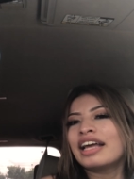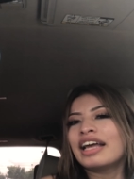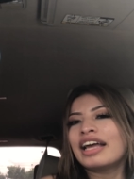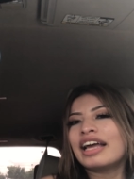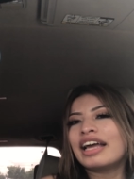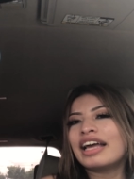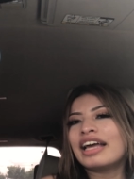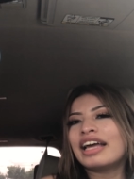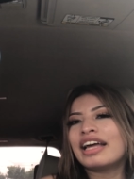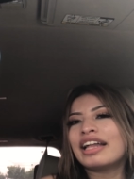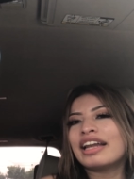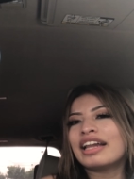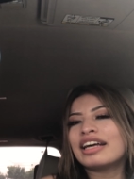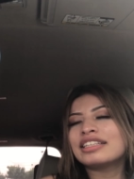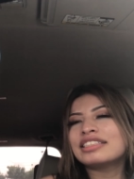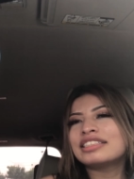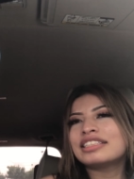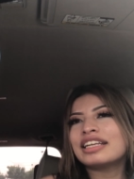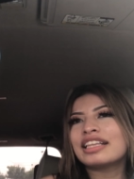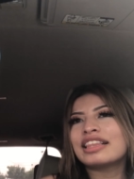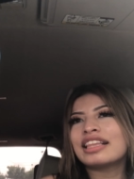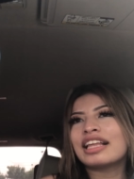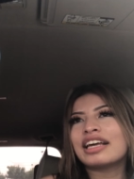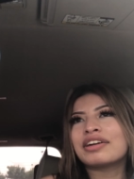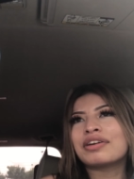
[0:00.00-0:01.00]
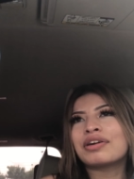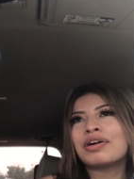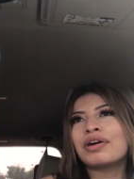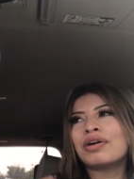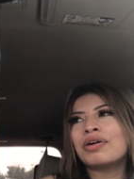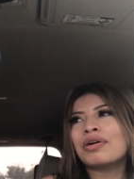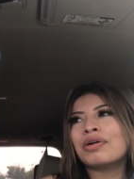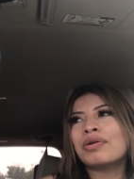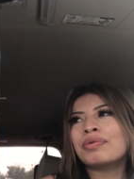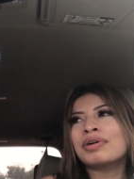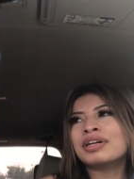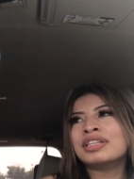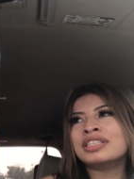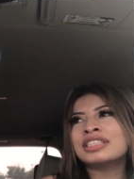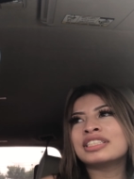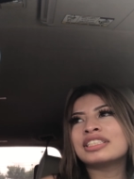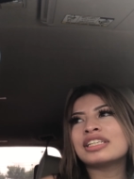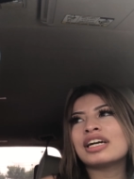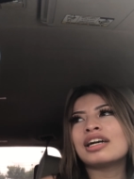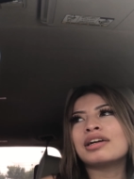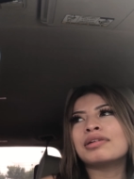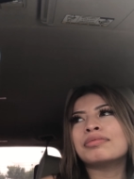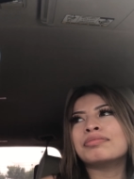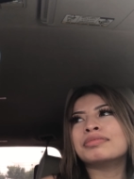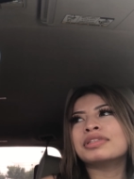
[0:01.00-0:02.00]
And I said like, oh, one
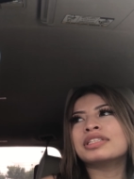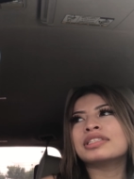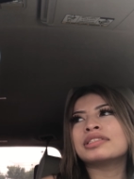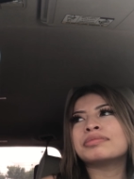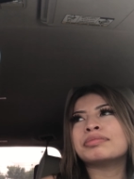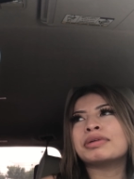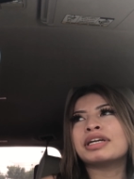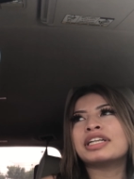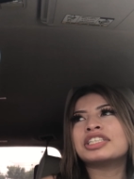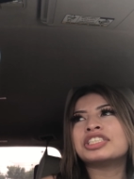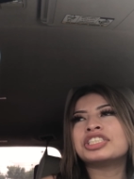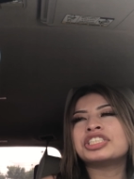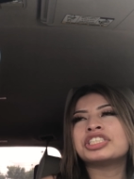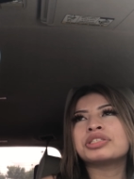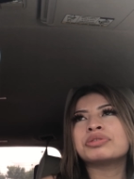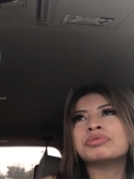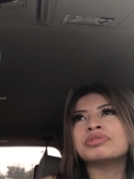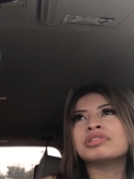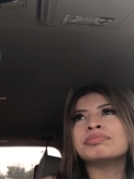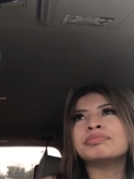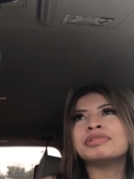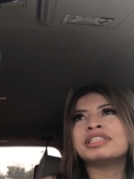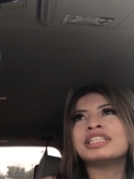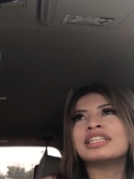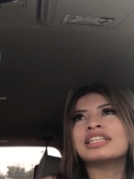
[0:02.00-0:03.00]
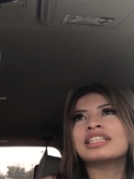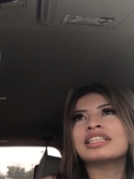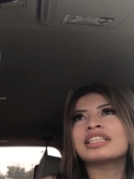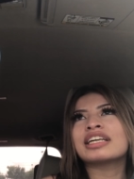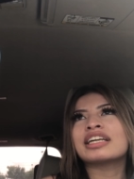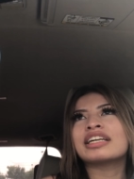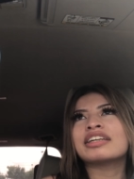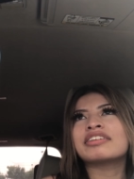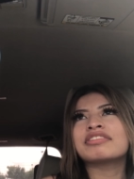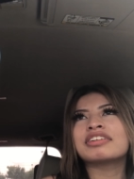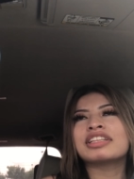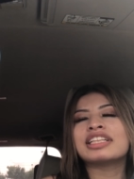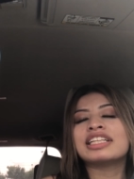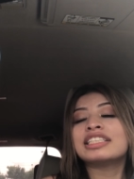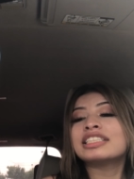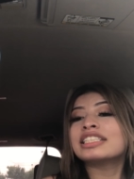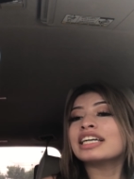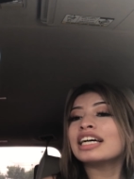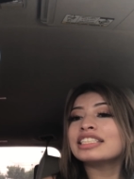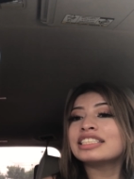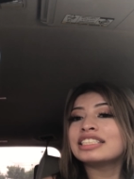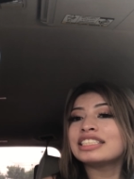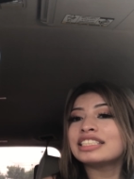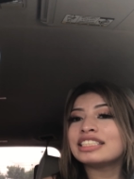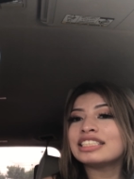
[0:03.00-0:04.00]
time this manager was being like really
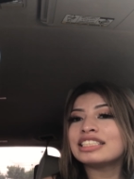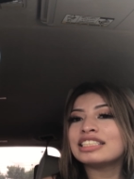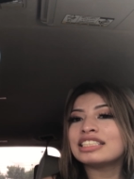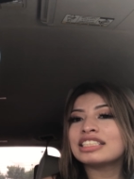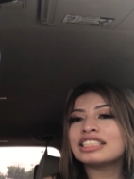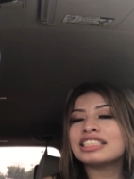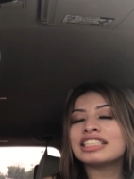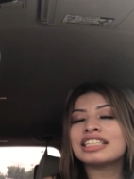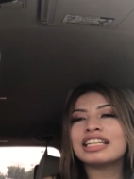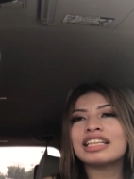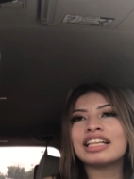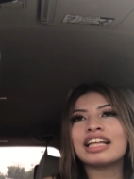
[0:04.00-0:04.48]
touchy and shit.